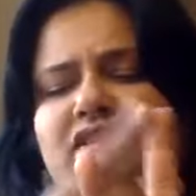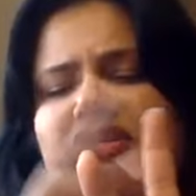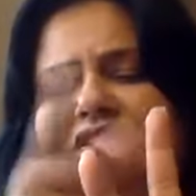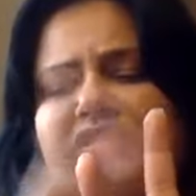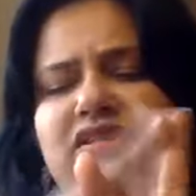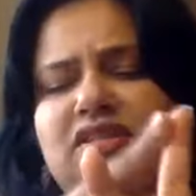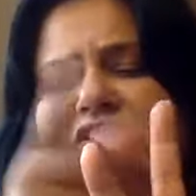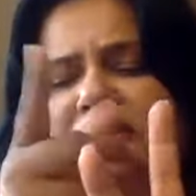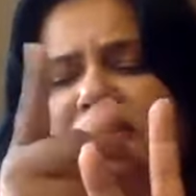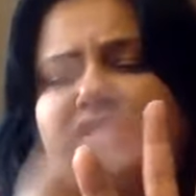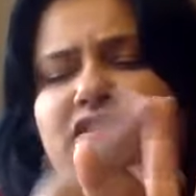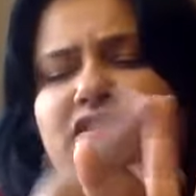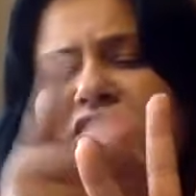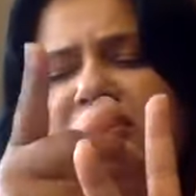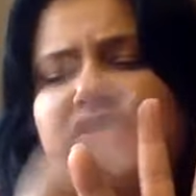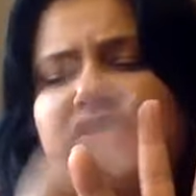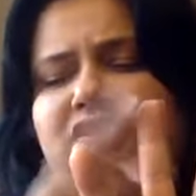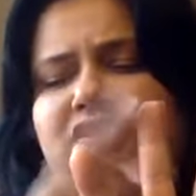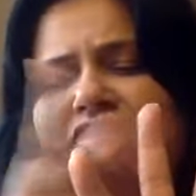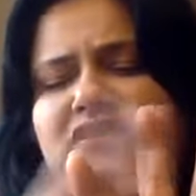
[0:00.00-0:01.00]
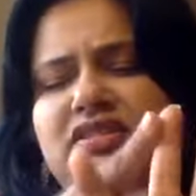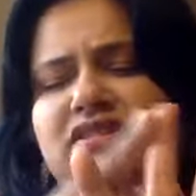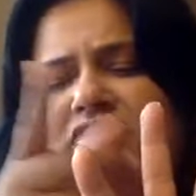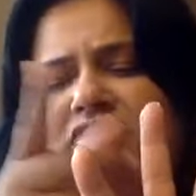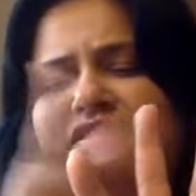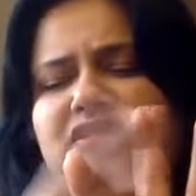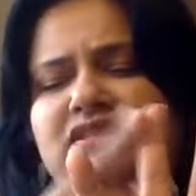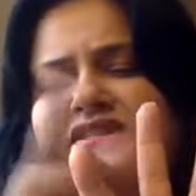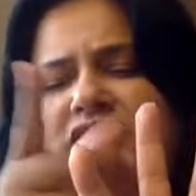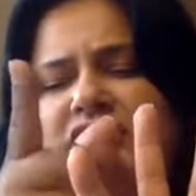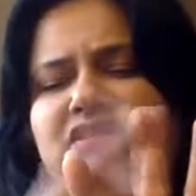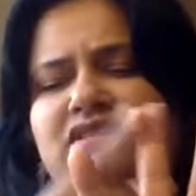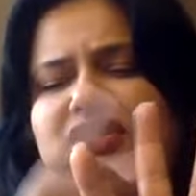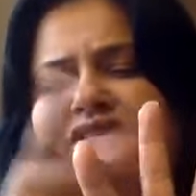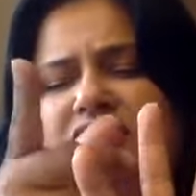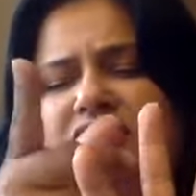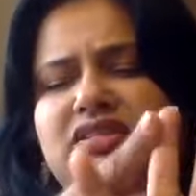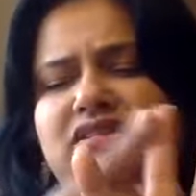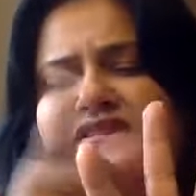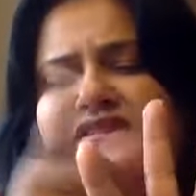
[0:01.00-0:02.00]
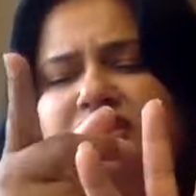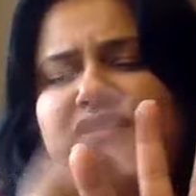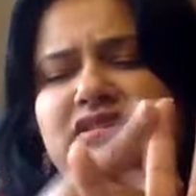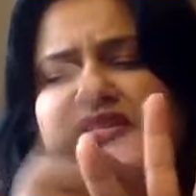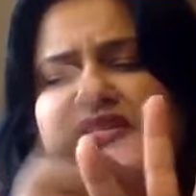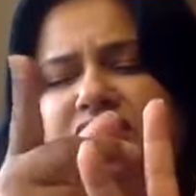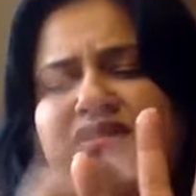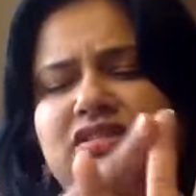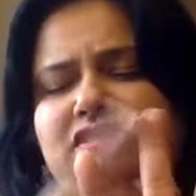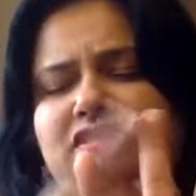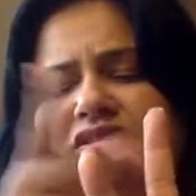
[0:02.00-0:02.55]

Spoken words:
There's this heaviness in my throat, in my